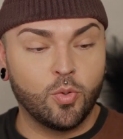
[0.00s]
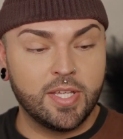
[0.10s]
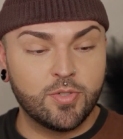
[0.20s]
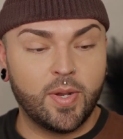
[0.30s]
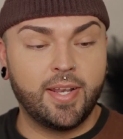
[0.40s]
So
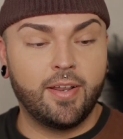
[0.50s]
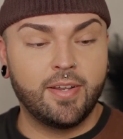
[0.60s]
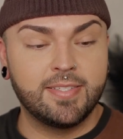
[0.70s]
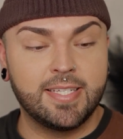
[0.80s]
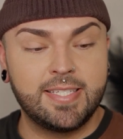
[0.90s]
this right here
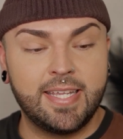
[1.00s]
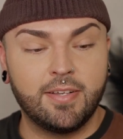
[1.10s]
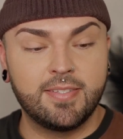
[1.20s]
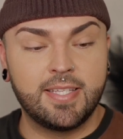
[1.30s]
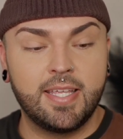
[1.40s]
is the T
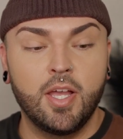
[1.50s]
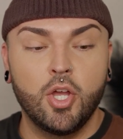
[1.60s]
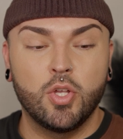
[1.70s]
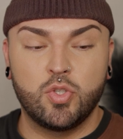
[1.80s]
L C